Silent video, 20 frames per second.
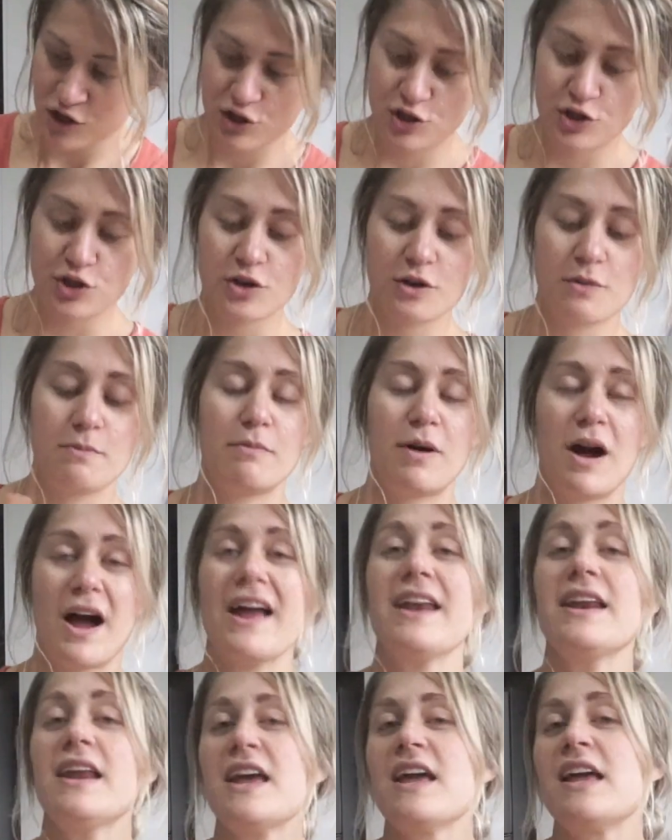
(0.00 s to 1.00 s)
to
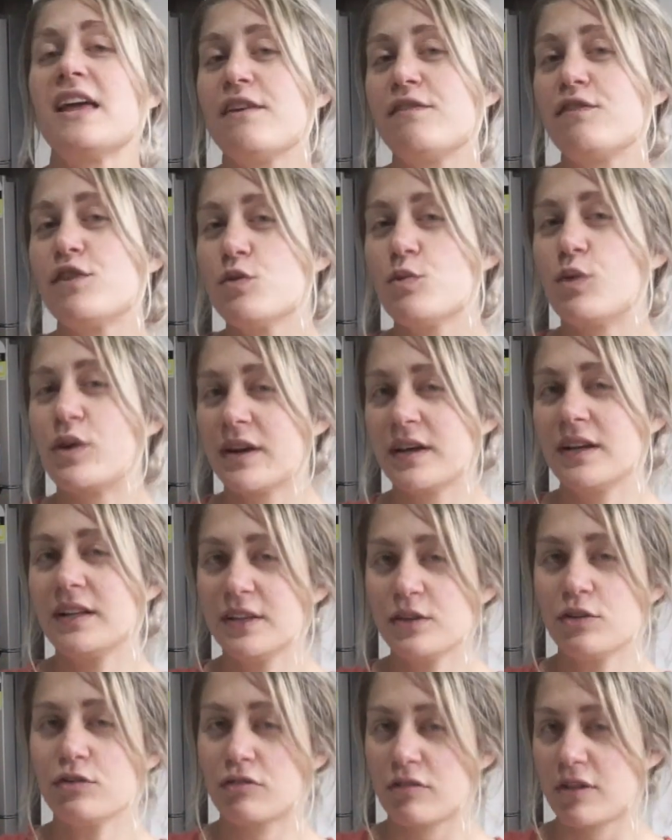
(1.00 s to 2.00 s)
combine. If you want it a
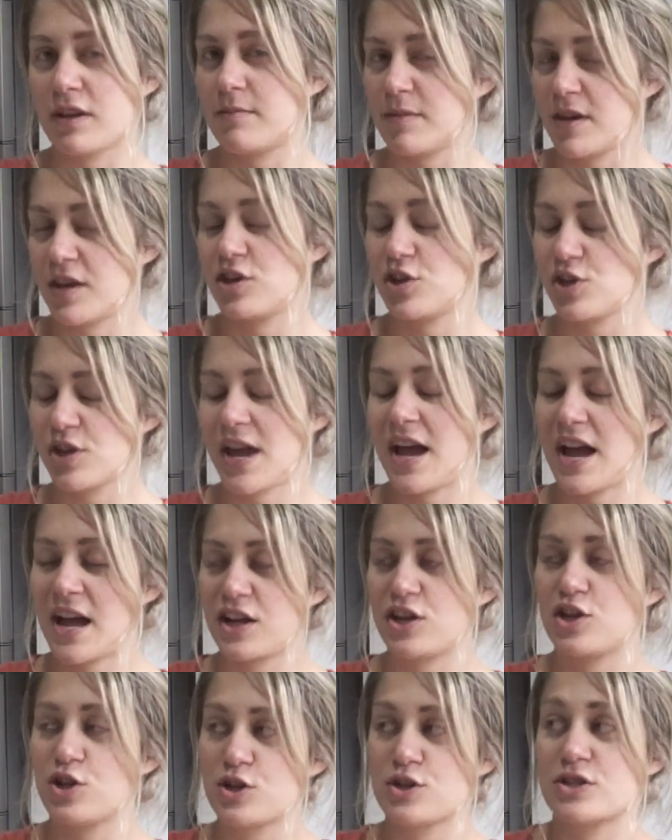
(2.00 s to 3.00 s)
little creamier, you
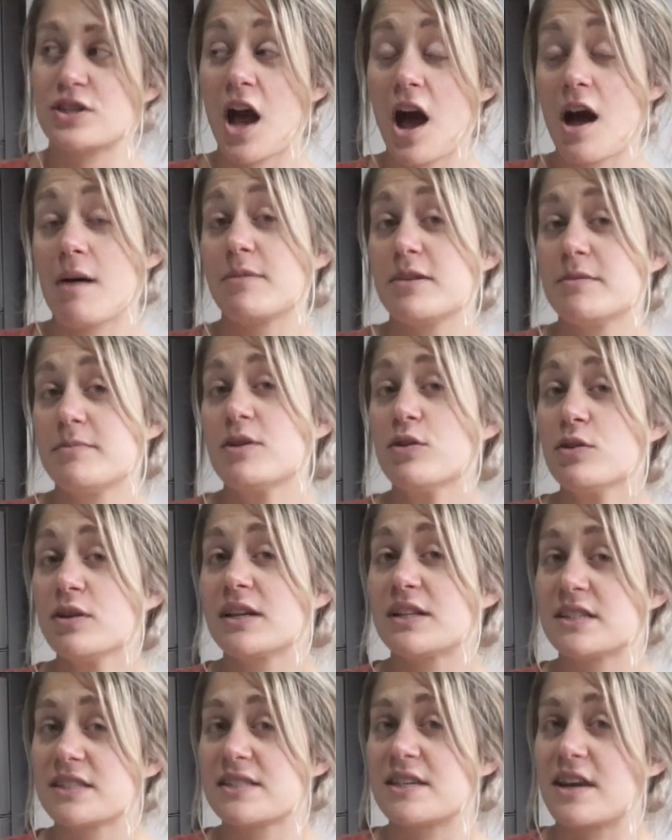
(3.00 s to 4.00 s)
can use almond
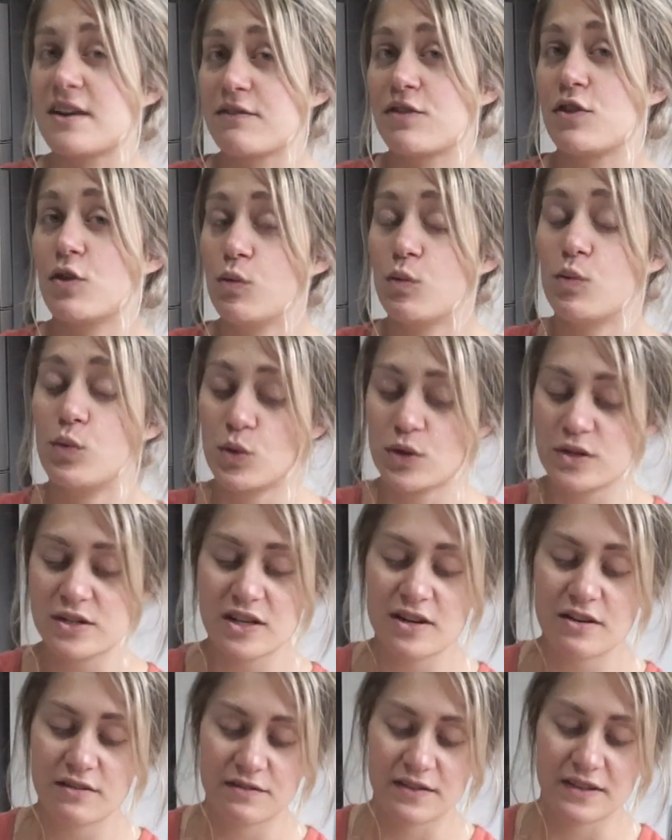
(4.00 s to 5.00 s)
milk instead of the
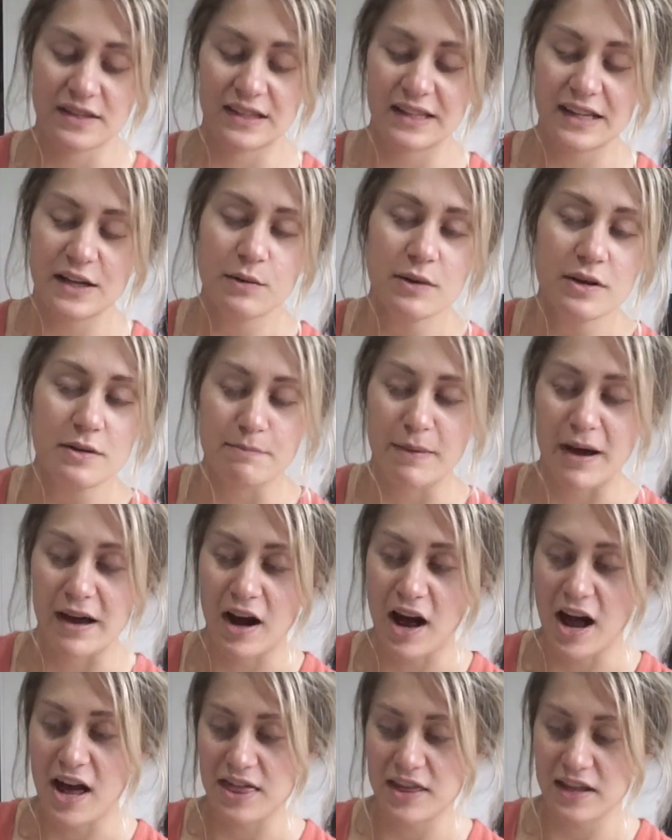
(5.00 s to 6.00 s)
water for the liquid, but
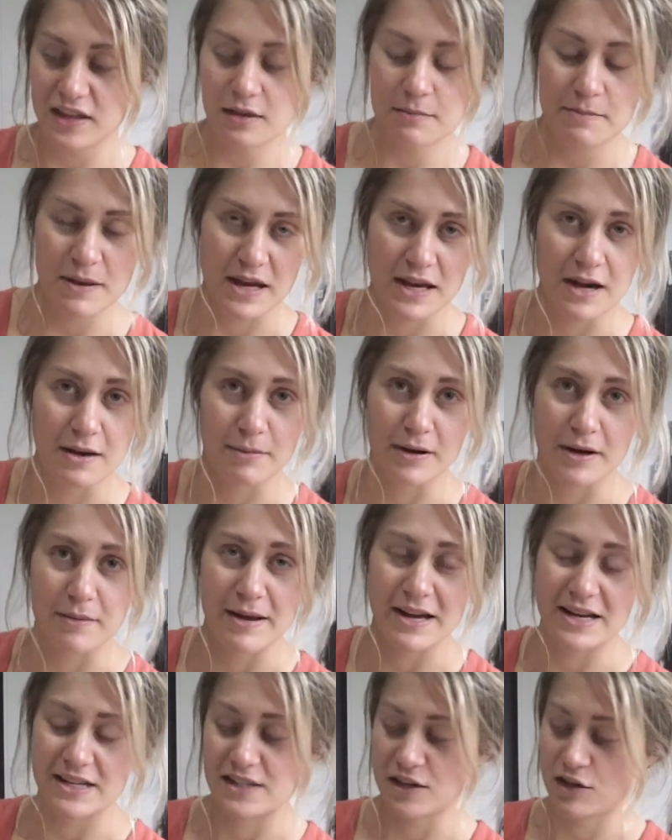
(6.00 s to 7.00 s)
I think the peanut butter
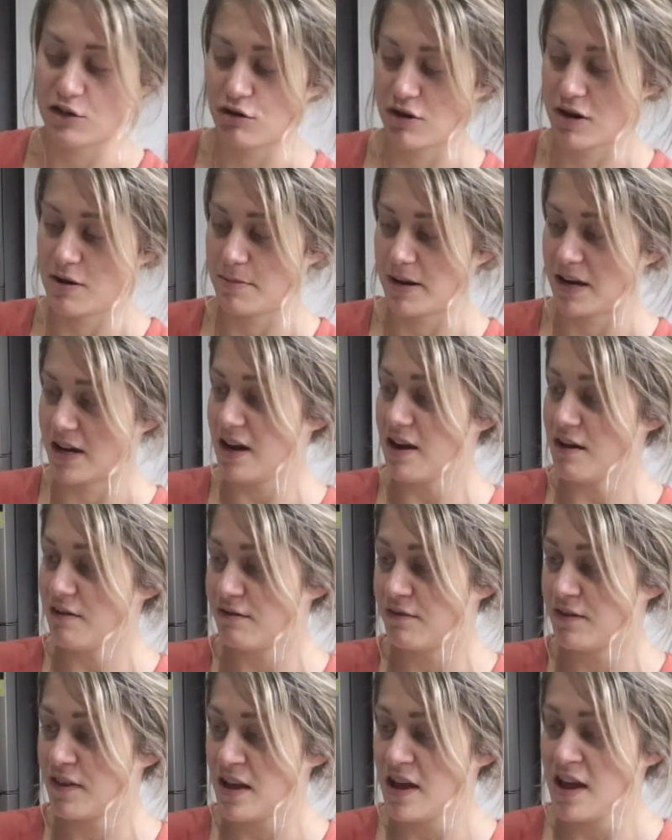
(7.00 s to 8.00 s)
makes it creamy
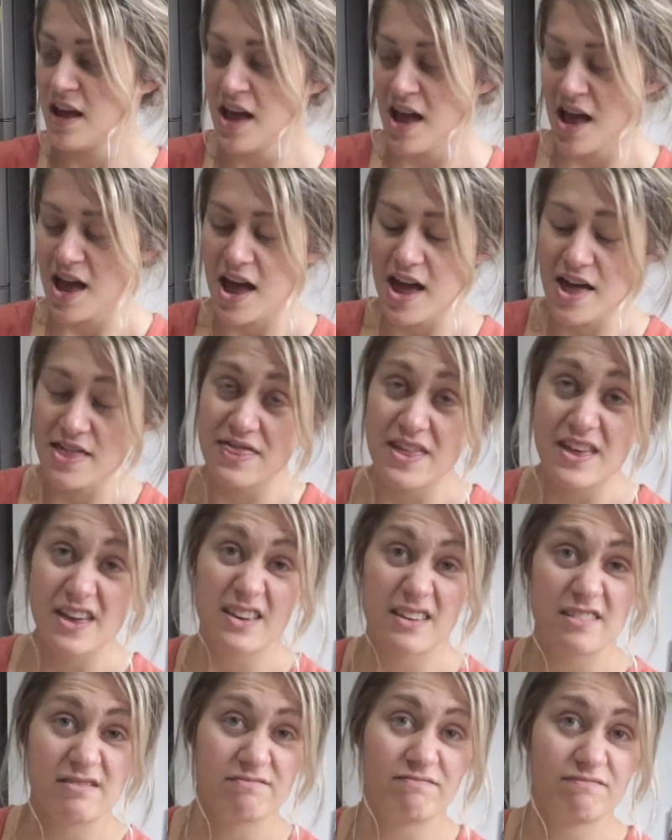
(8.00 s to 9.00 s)
enough. And
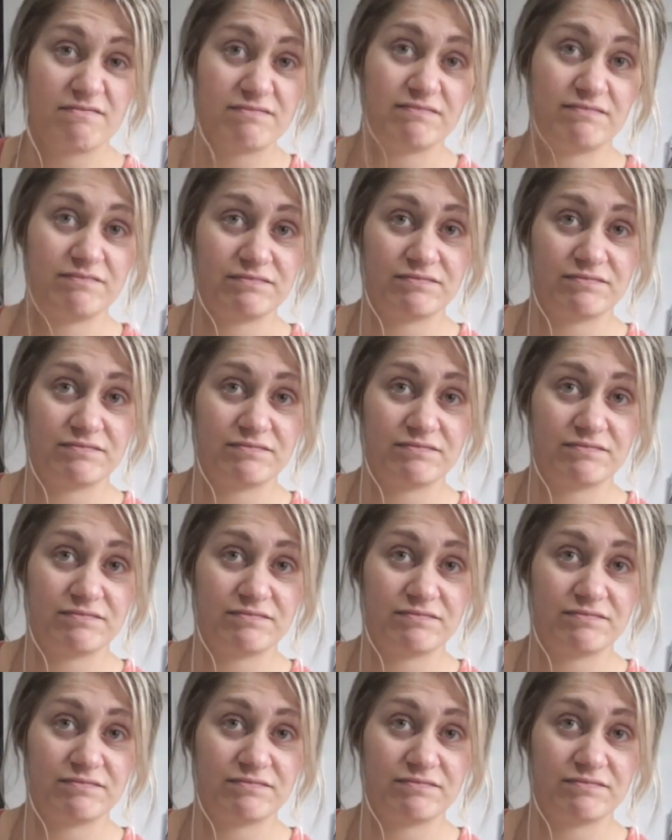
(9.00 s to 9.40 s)
then,